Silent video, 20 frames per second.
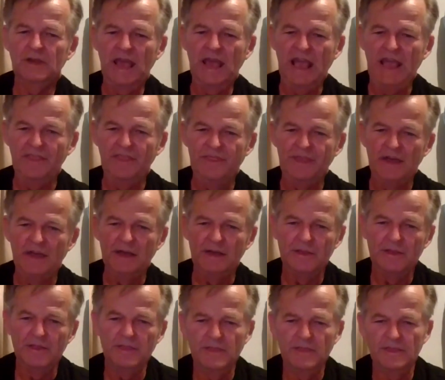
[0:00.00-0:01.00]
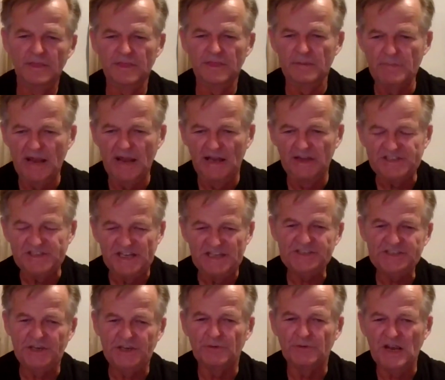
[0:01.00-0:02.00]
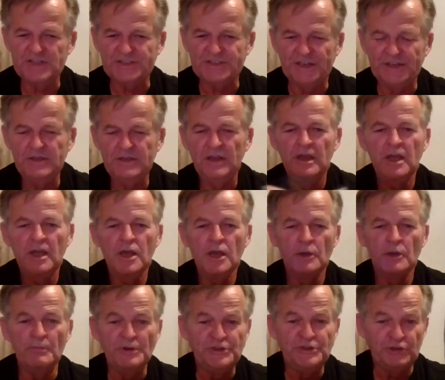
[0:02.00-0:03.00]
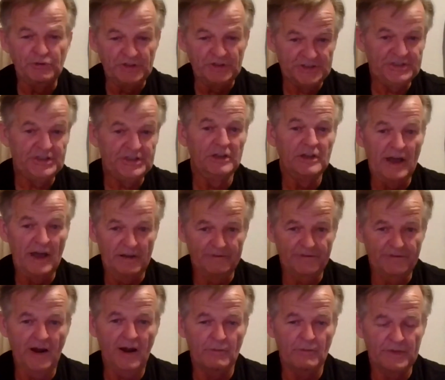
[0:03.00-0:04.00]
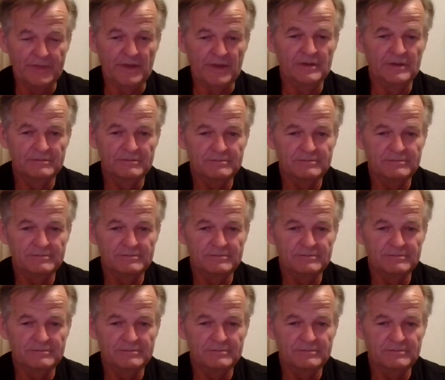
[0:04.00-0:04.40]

and the metal disc had rusted, but you could still light a fire with it.